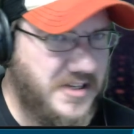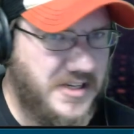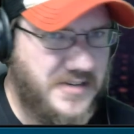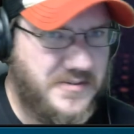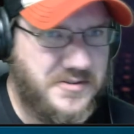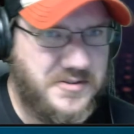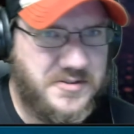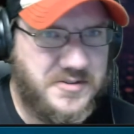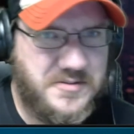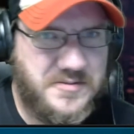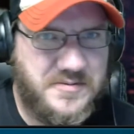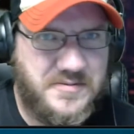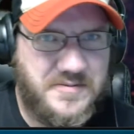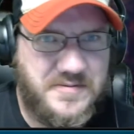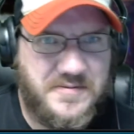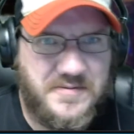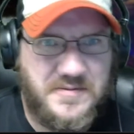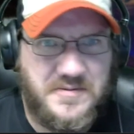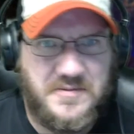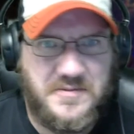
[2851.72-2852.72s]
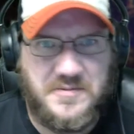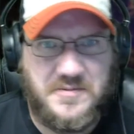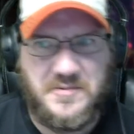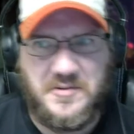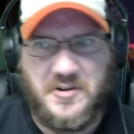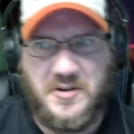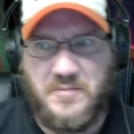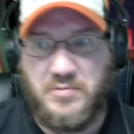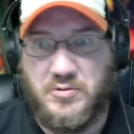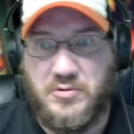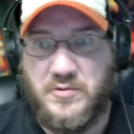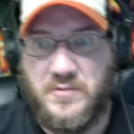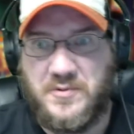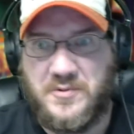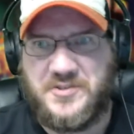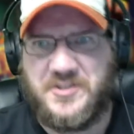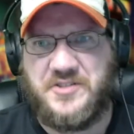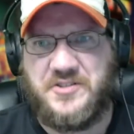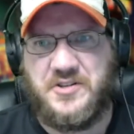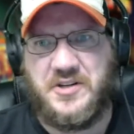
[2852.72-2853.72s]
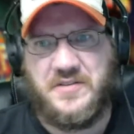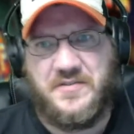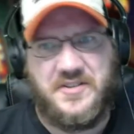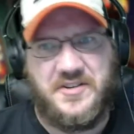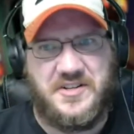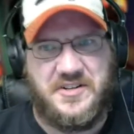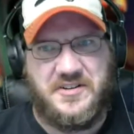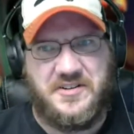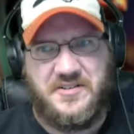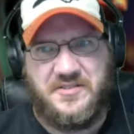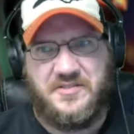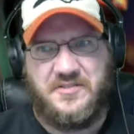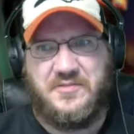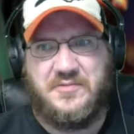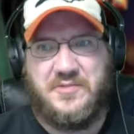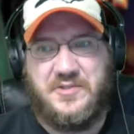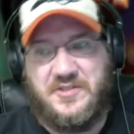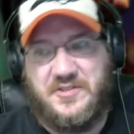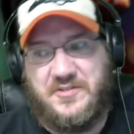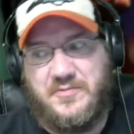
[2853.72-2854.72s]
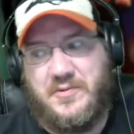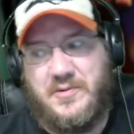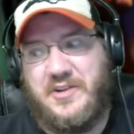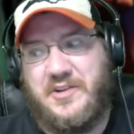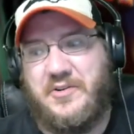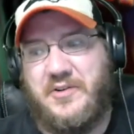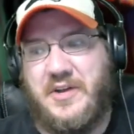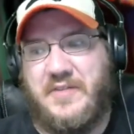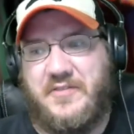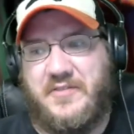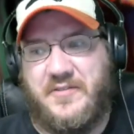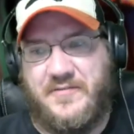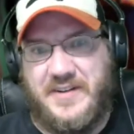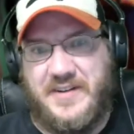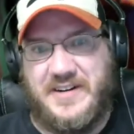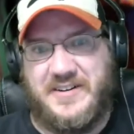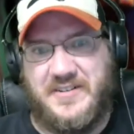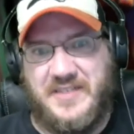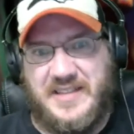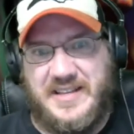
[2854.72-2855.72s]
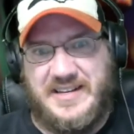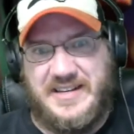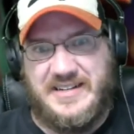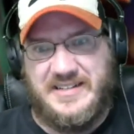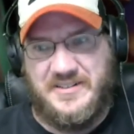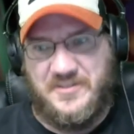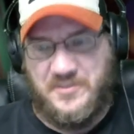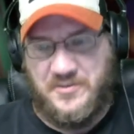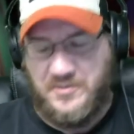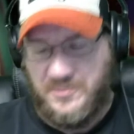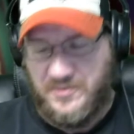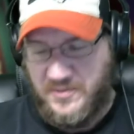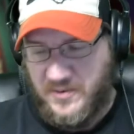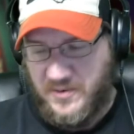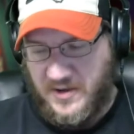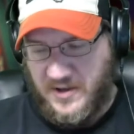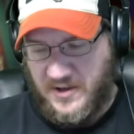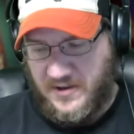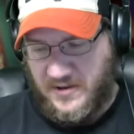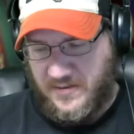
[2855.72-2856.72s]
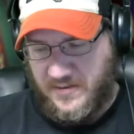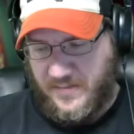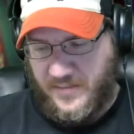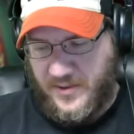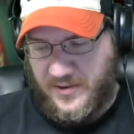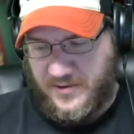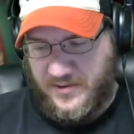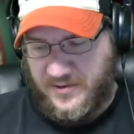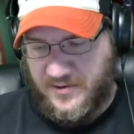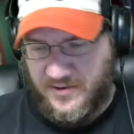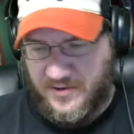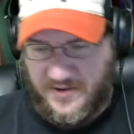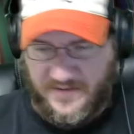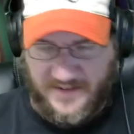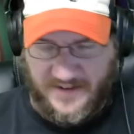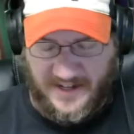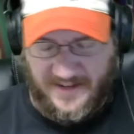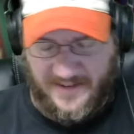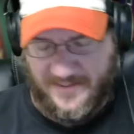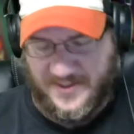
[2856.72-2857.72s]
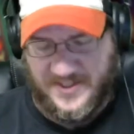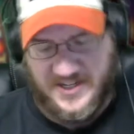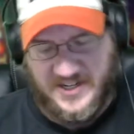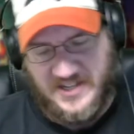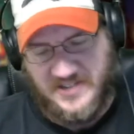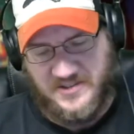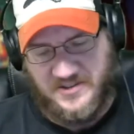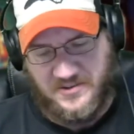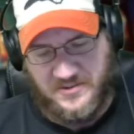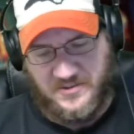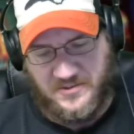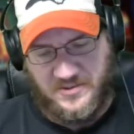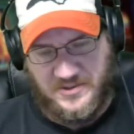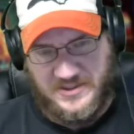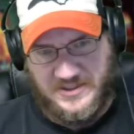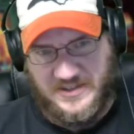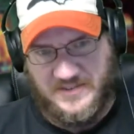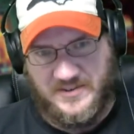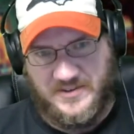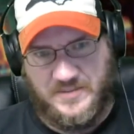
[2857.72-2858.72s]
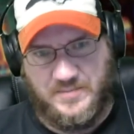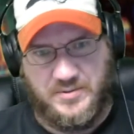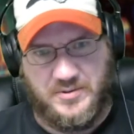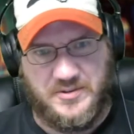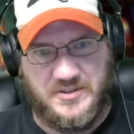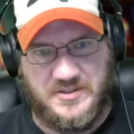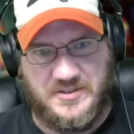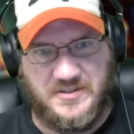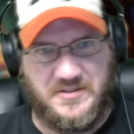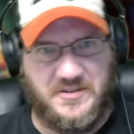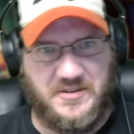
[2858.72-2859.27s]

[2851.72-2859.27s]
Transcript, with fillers: levels of approvals that you have to get into, which is why you have to factor that into your development schedule. You have to put,